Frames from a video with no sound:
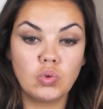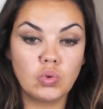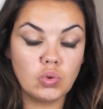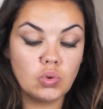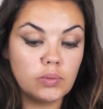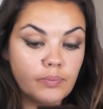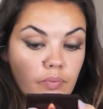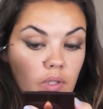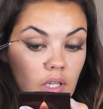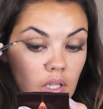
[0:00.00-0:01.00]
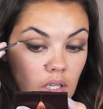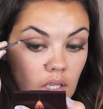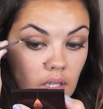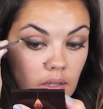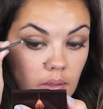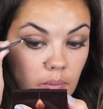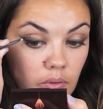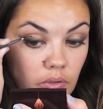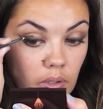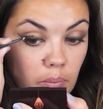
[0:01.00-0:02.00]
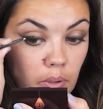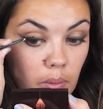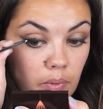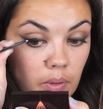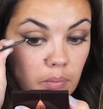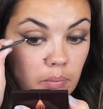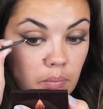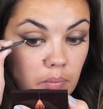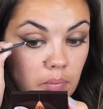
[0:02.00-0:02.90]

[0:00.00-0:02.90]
And then I'm just going to pop them